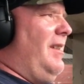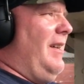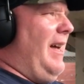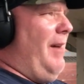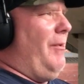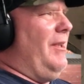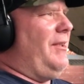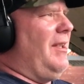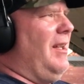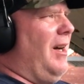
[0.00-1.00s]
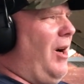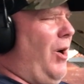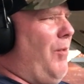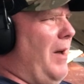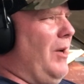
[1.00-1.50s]
That was
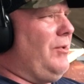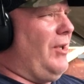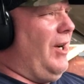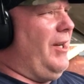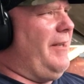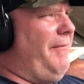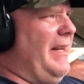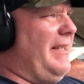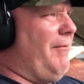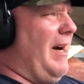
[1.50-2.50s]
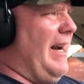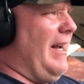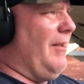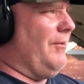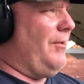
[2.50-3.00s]
almost 150
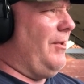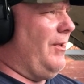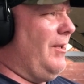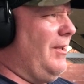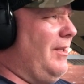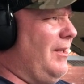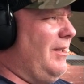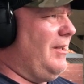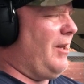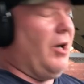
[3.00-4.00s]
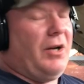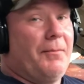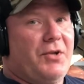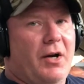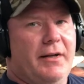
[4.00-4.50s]
rounds. Or,
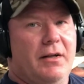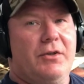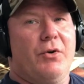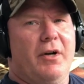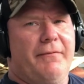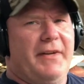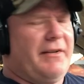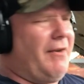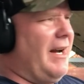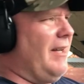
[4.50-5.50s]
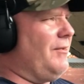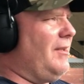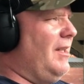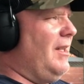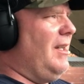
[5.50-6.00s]
I'm sorry, 250 rounds.
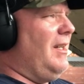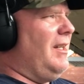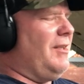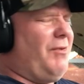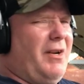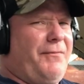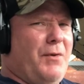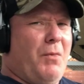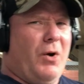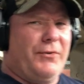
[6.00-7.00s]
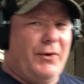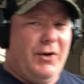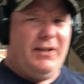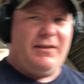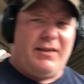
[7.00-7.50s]
Let's run a few more through
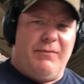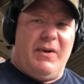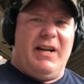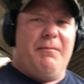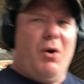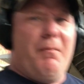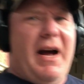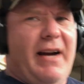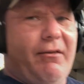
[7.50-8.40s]
it, see if we get any more mag